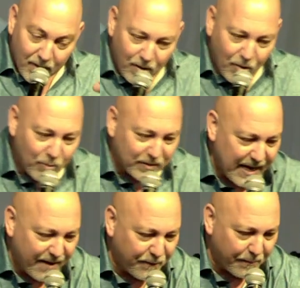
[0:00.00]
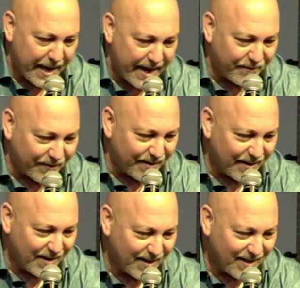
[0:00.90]
looked down from heaven
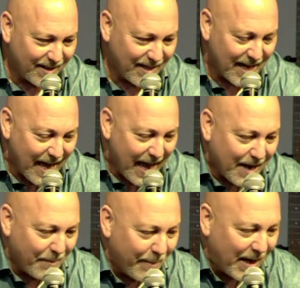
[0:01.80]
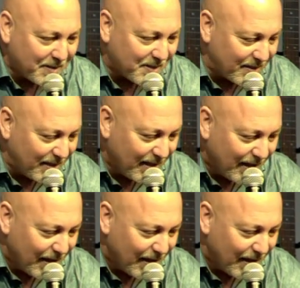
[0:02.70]
and amongst